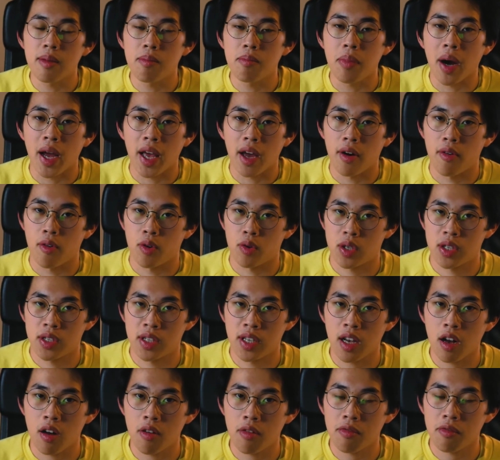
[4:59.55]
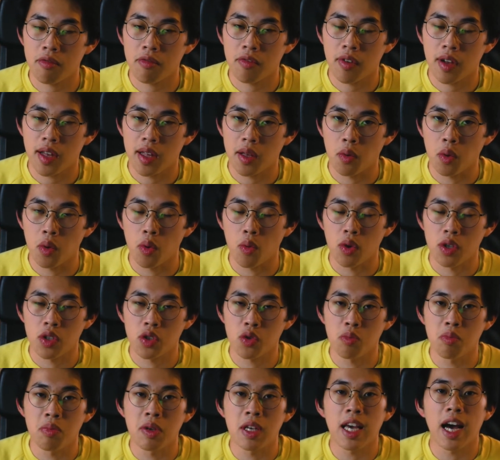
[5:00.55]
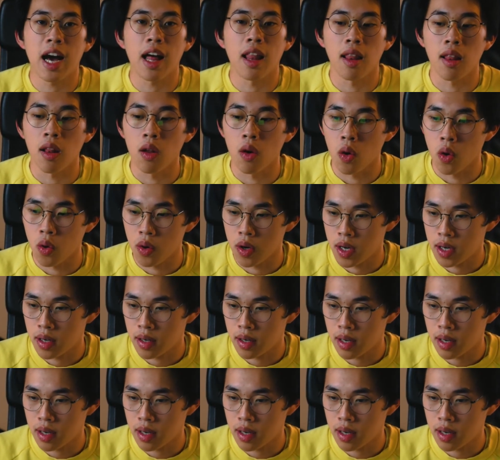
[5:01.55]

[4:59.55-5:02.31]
by ourselves and we want to be alone,